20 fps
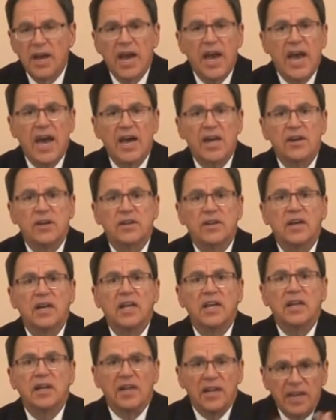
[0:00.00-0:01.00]
and
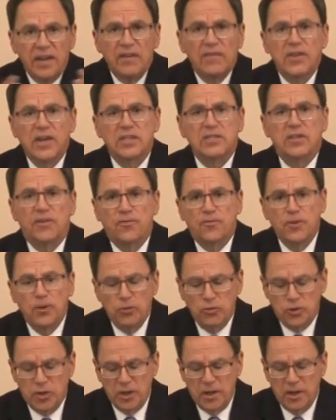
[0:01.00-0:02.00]
live as a
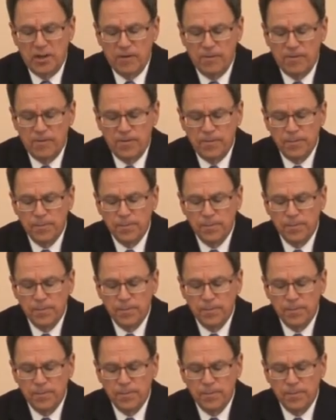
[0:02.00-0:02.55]
fugitive.